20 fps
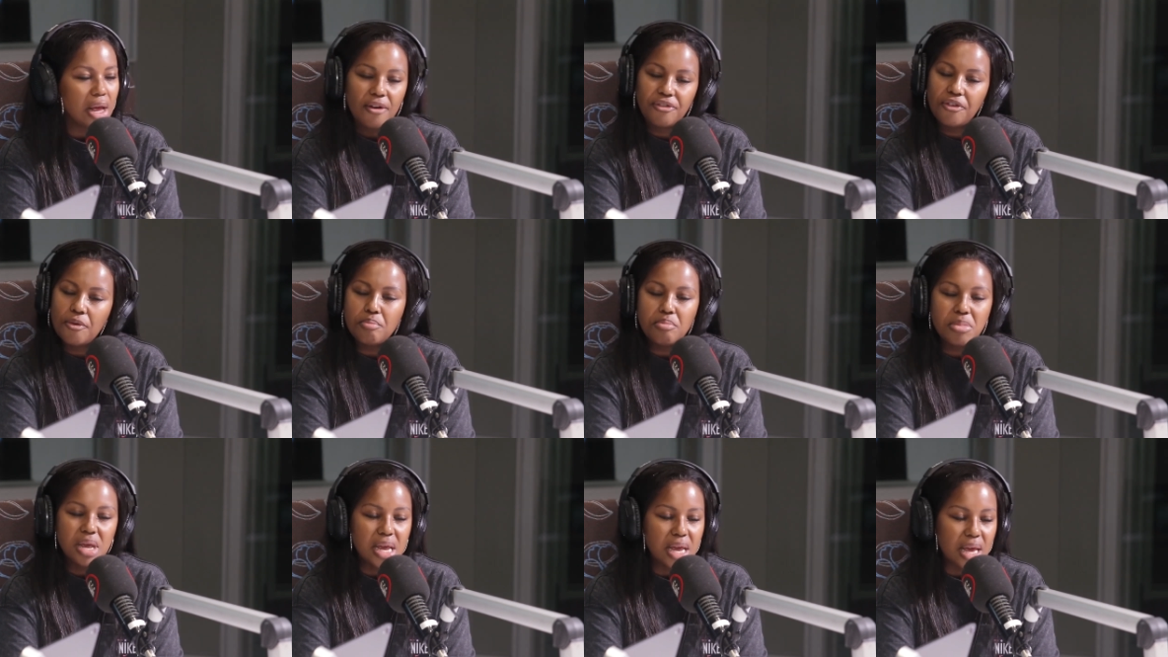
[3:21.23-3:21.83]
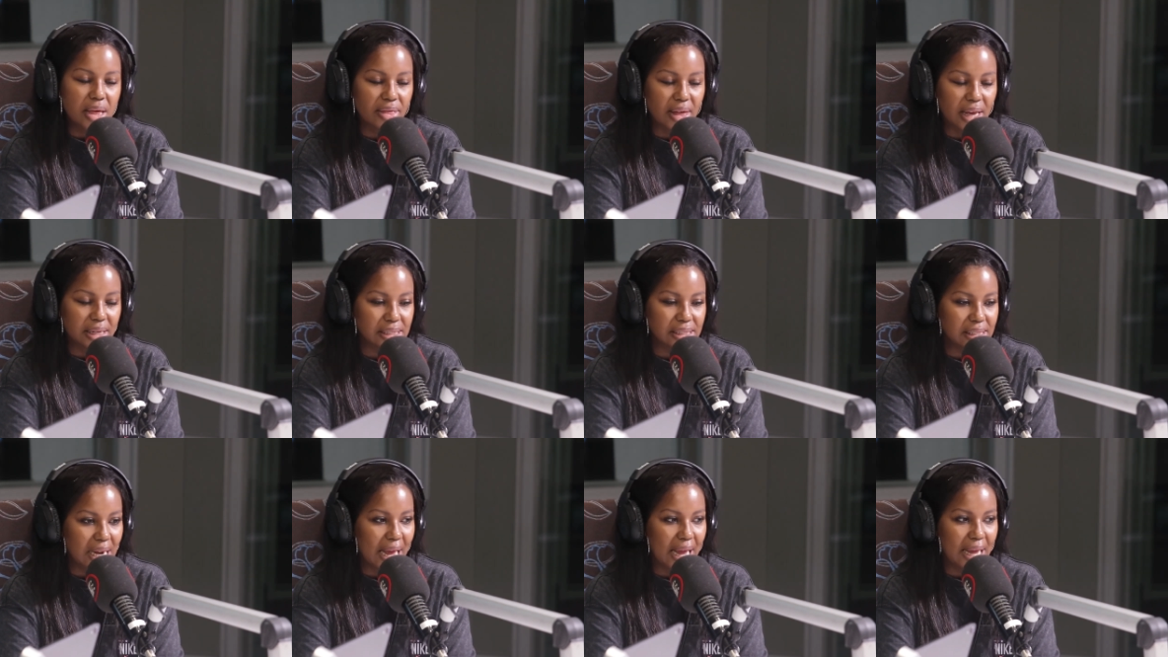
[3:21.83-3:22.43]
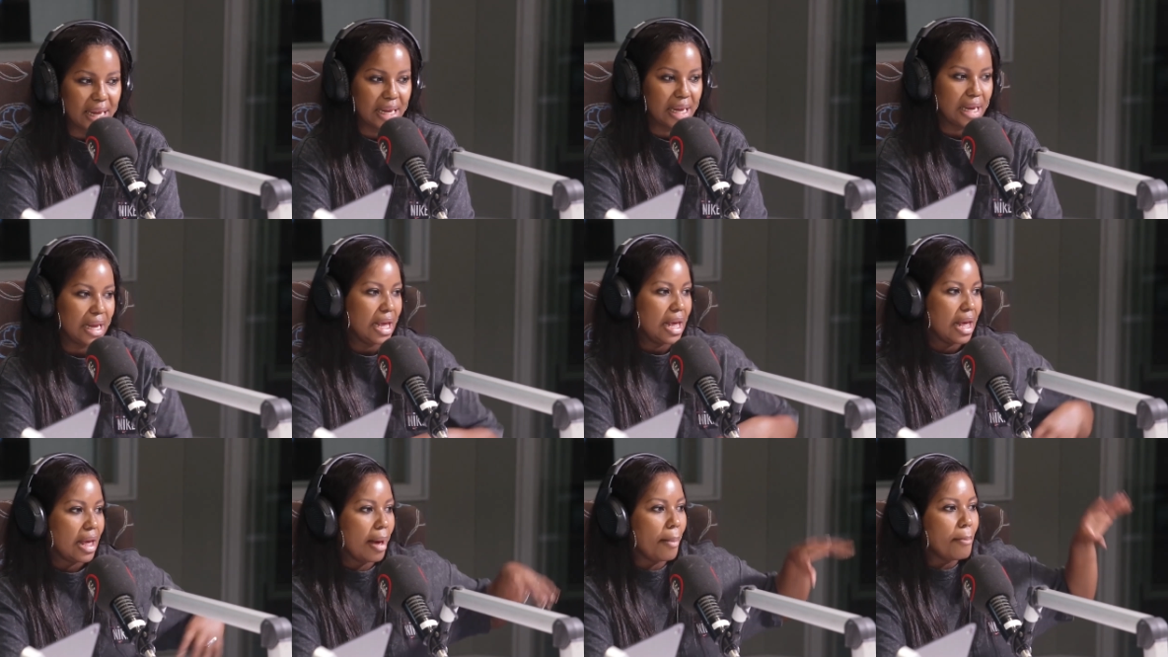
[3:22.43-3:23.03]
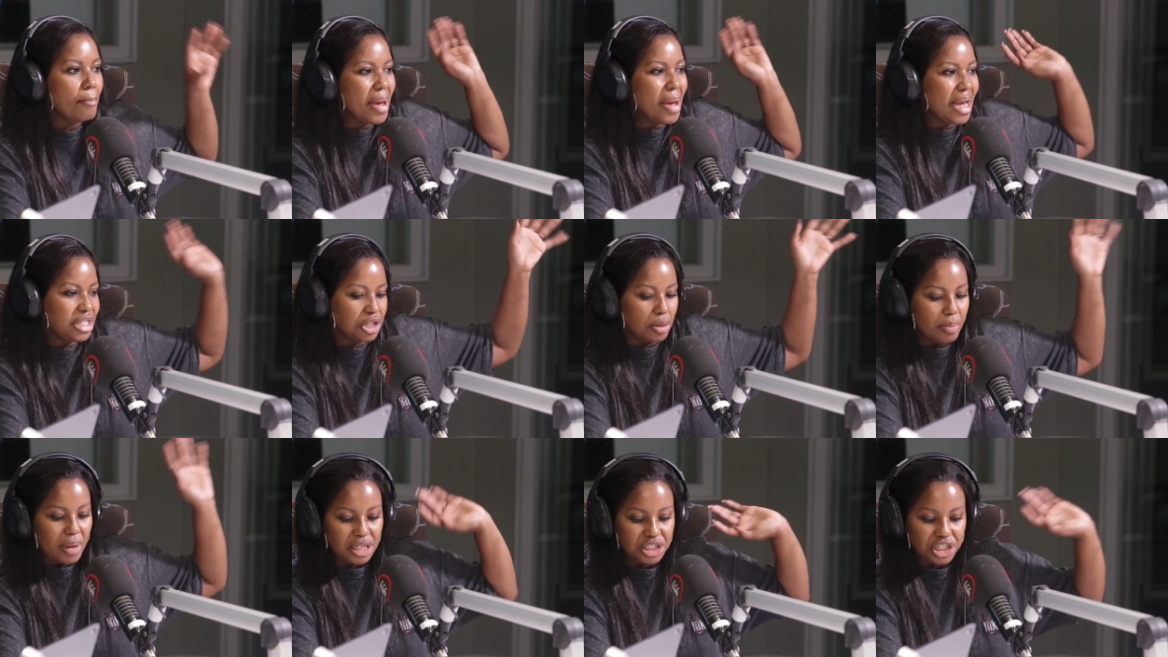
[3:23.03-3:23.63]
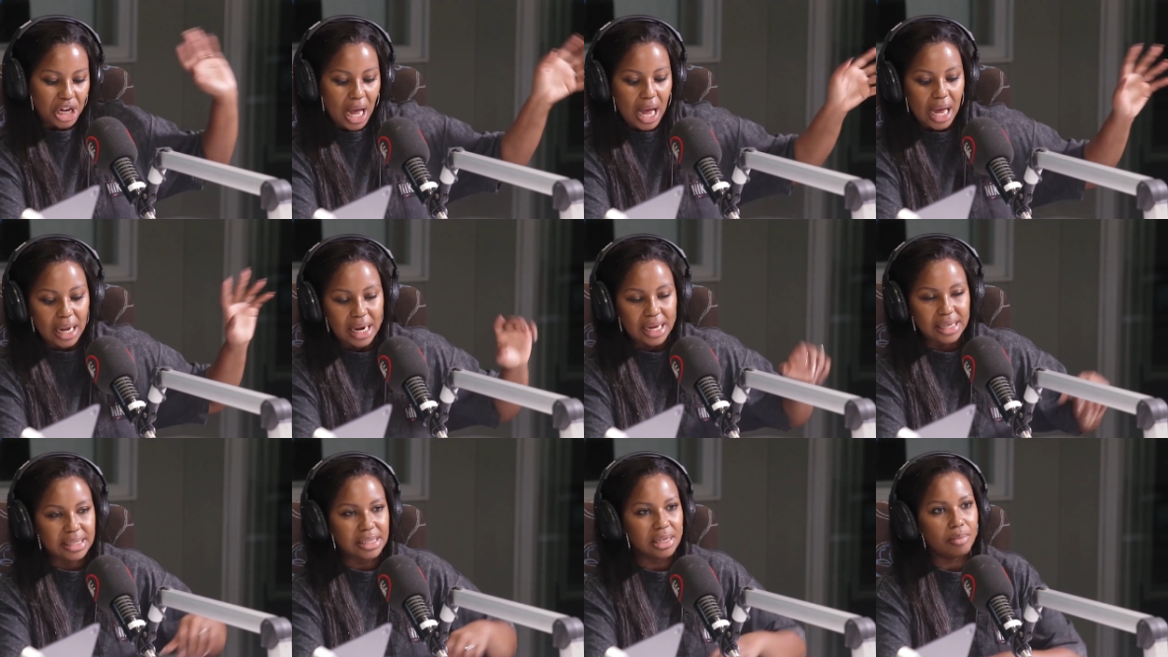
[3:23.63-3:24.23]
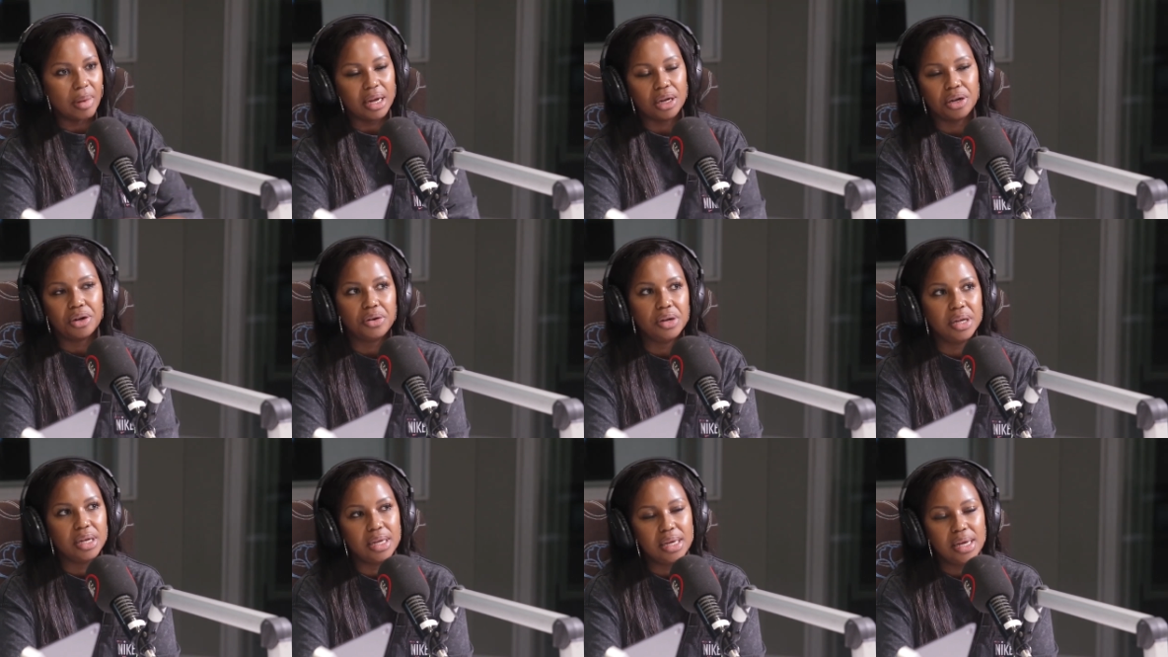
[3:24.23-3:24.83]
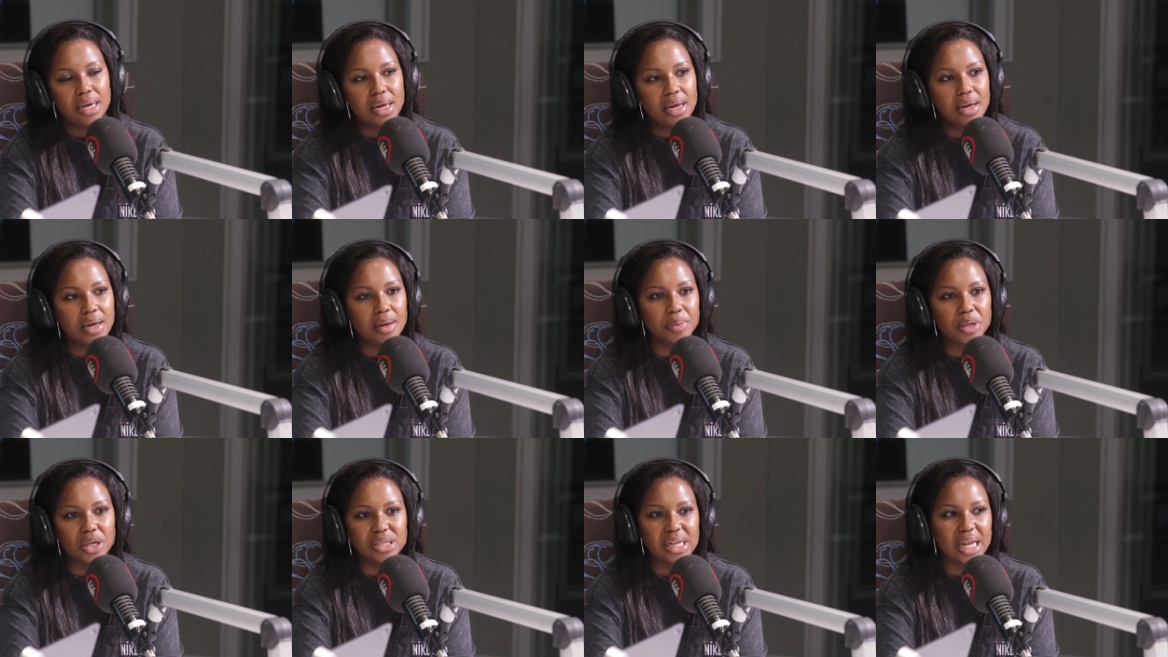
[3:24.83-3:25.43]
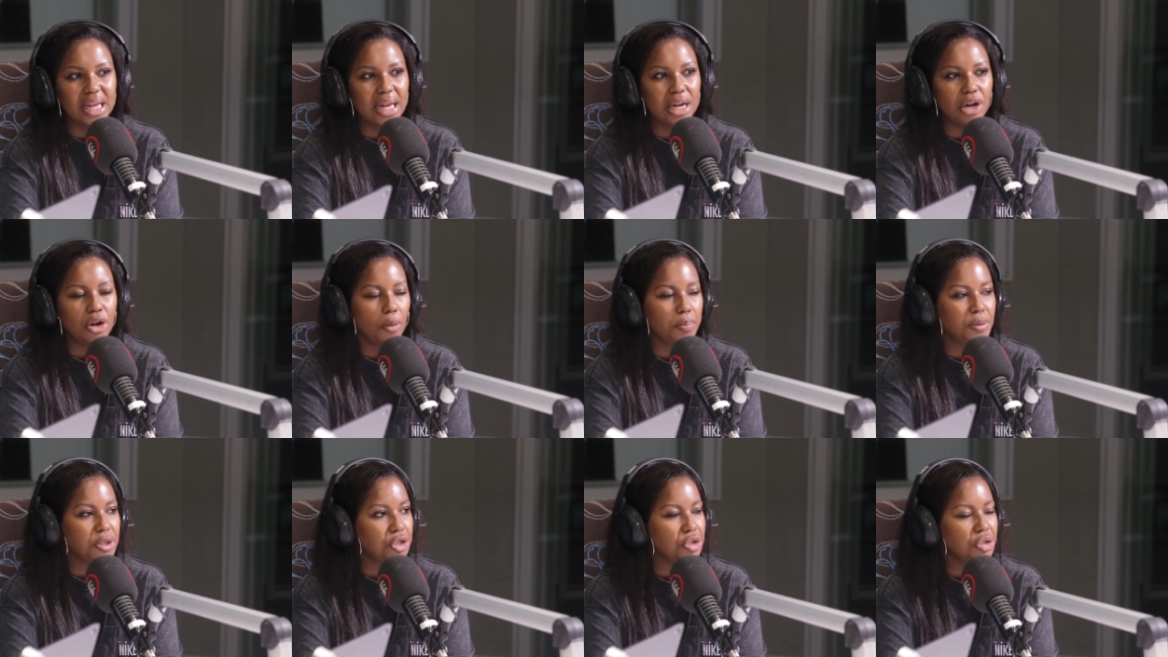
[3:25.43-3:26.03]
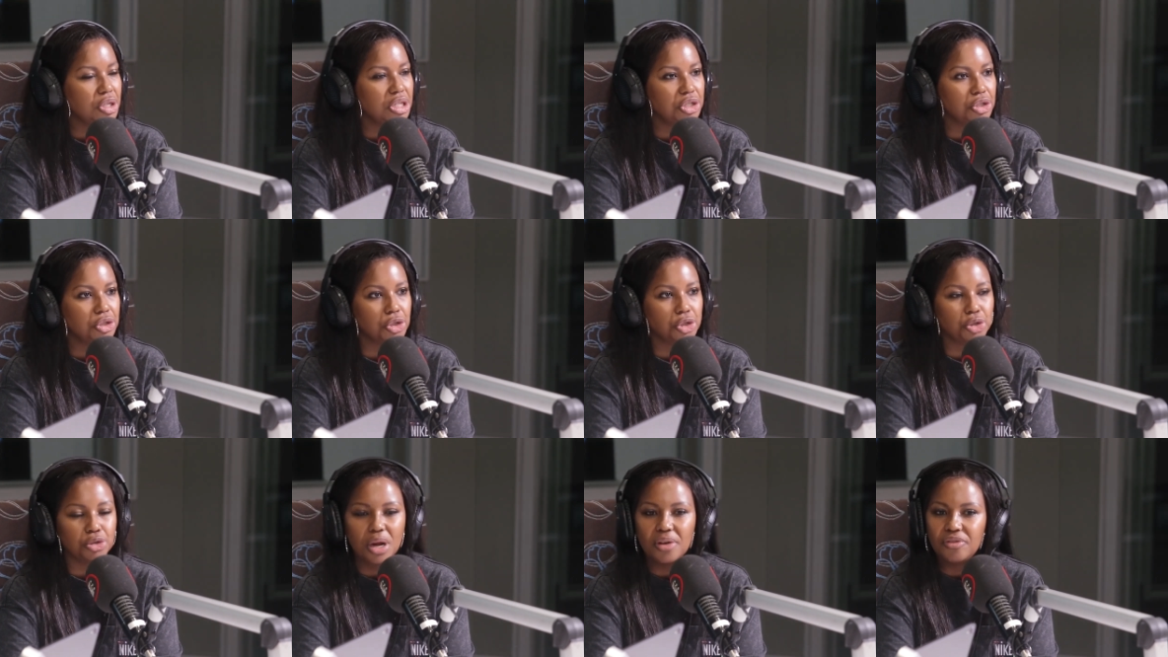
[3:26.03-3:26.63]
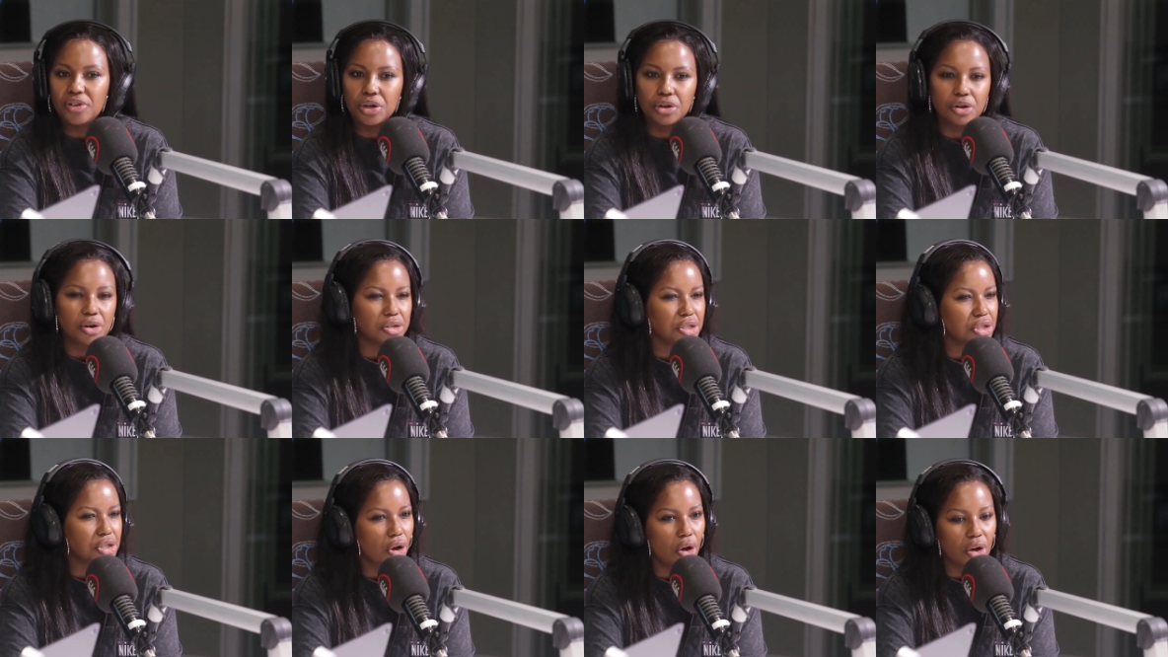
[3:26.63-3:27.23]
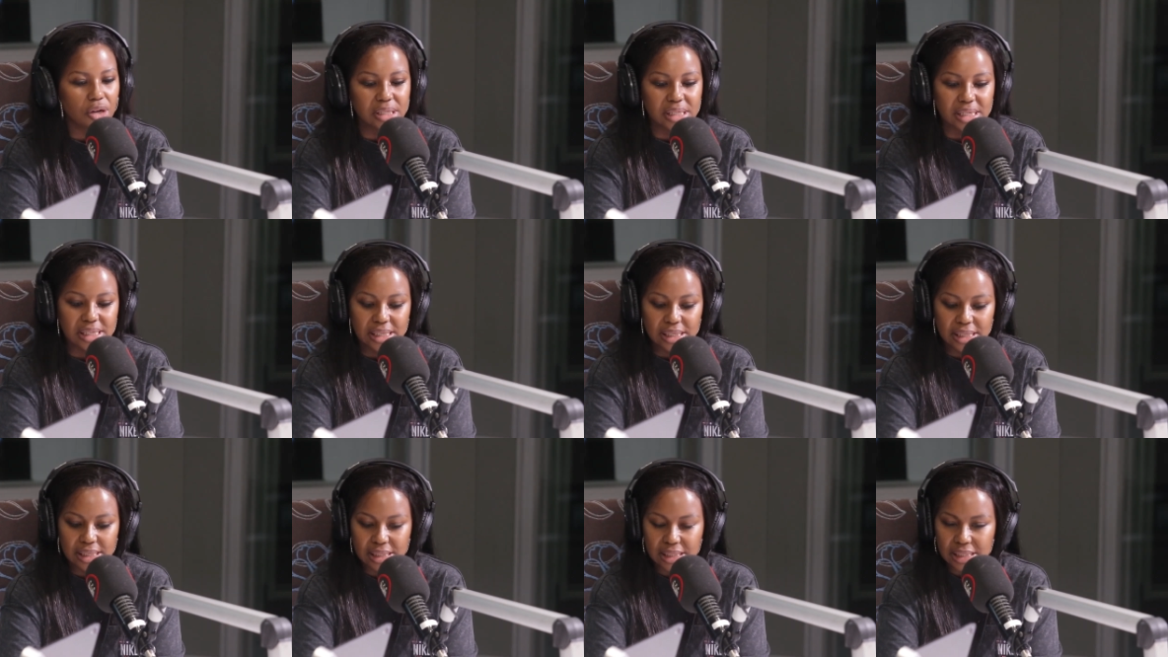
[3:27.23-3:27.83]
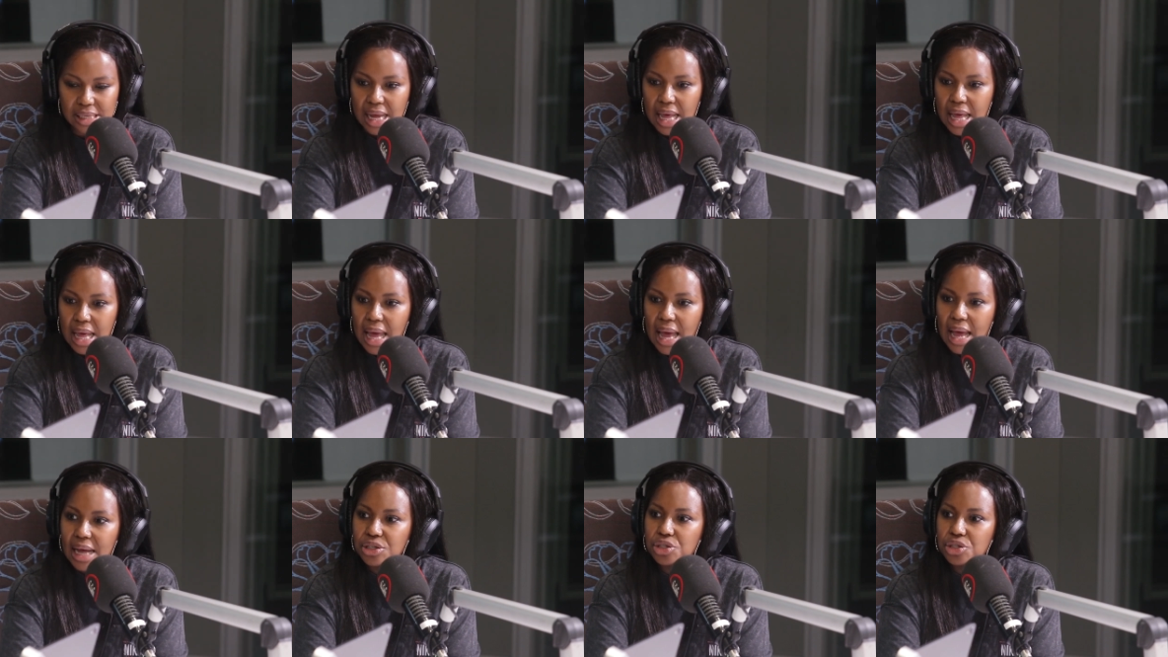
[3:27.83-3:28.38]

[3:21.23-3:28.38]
For me, that's like a major, a highlight. major highlight in my career. Yeah, because I get an yeah. opportunity to travel across the continent mm.